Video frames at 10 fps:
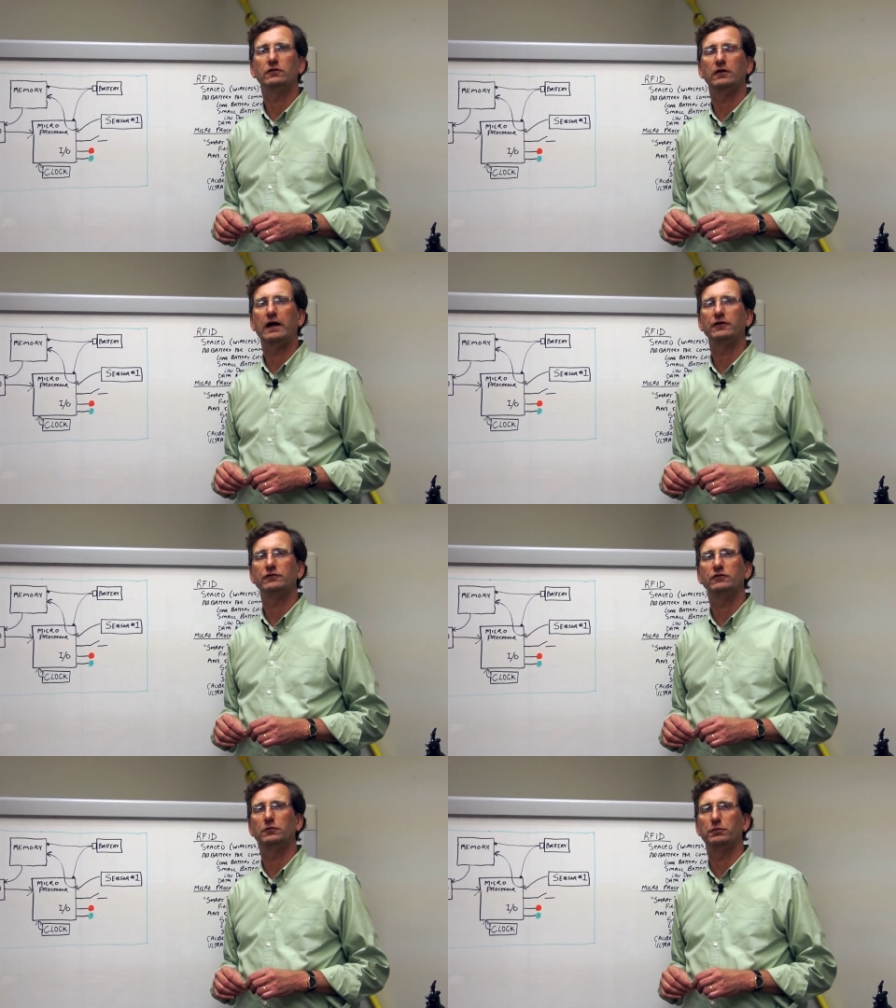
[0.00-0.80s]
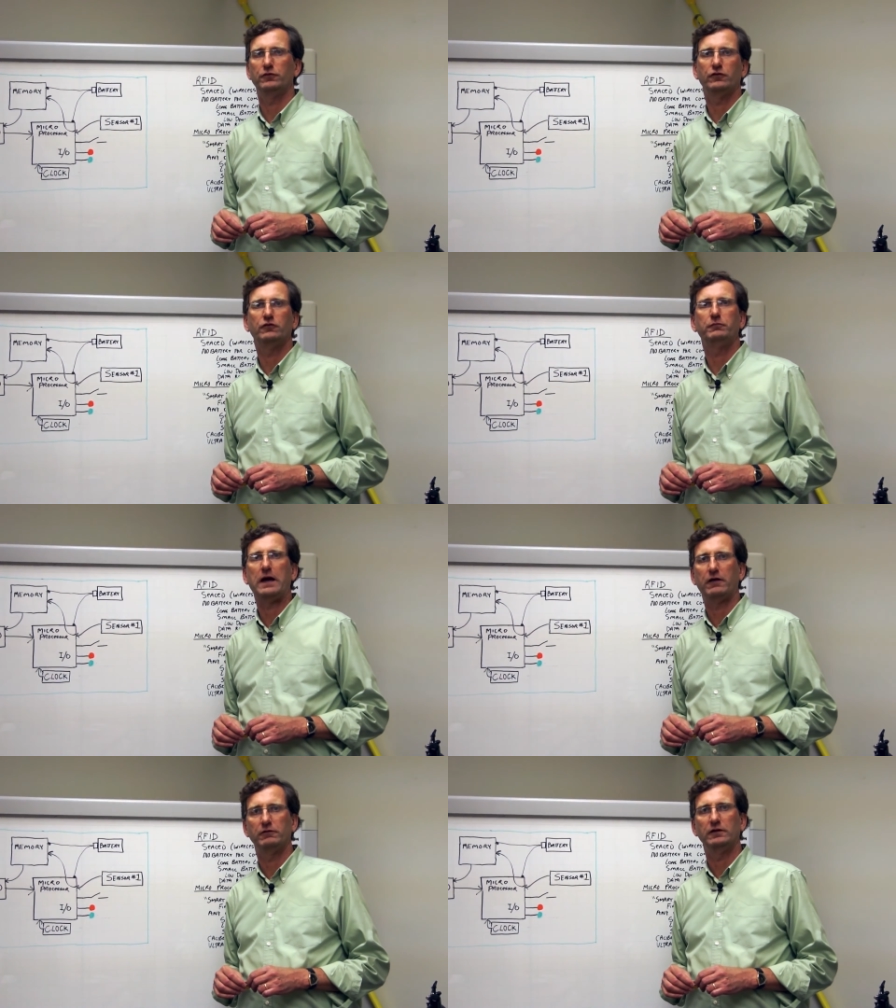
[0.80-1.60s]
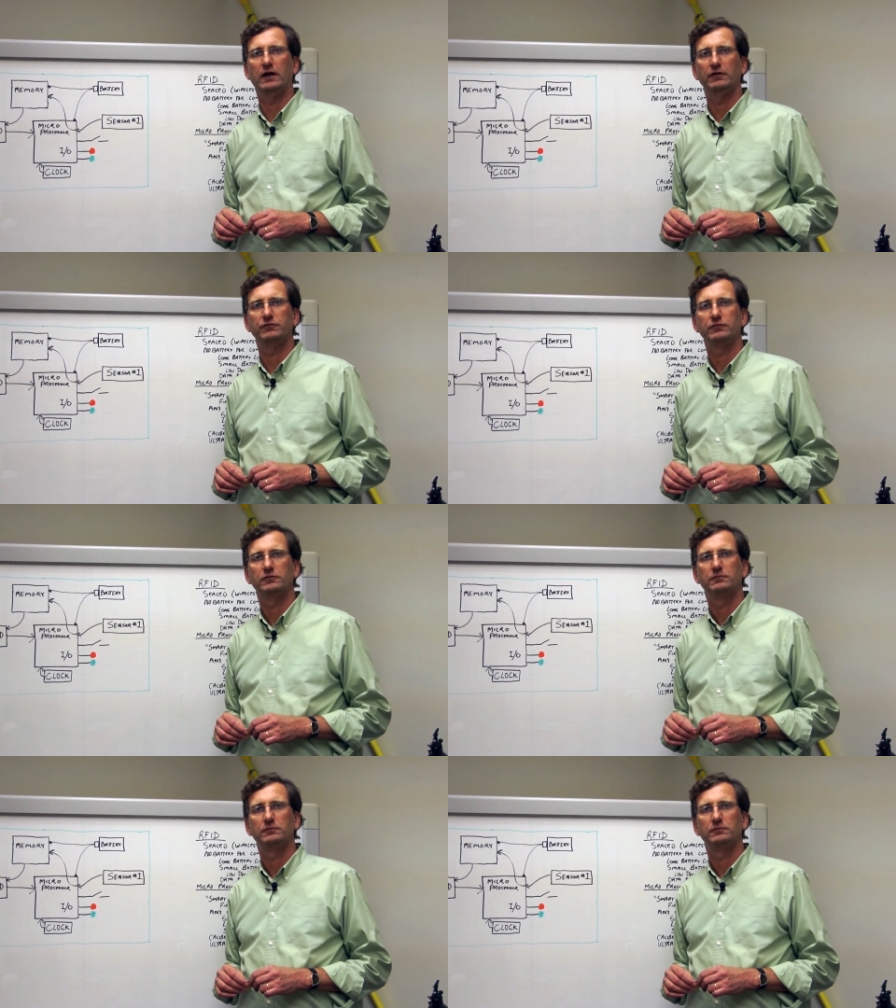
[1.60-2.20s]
allows it to preserve battery life.